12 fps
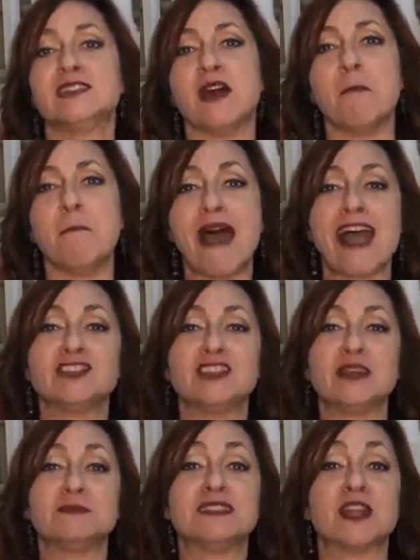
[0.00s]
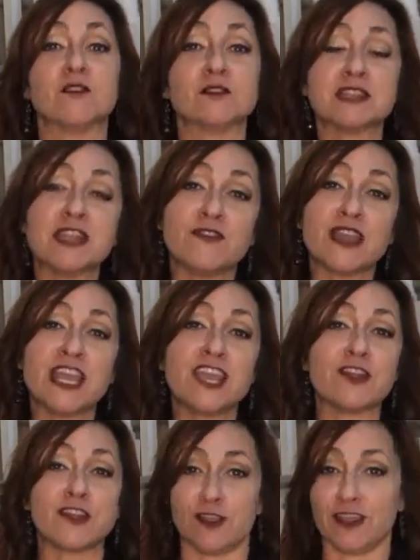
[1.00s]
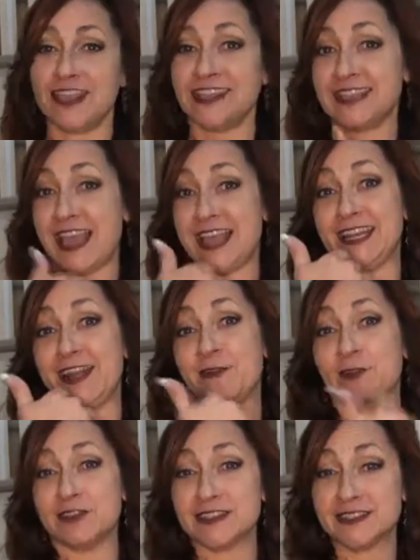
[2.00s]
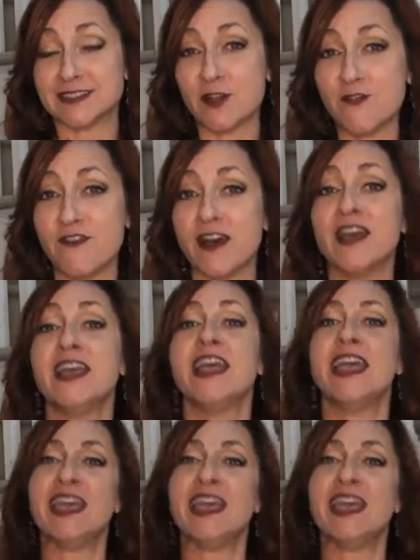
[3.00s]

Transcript: to imagine themselves living here and their kids hanging out on this sofa.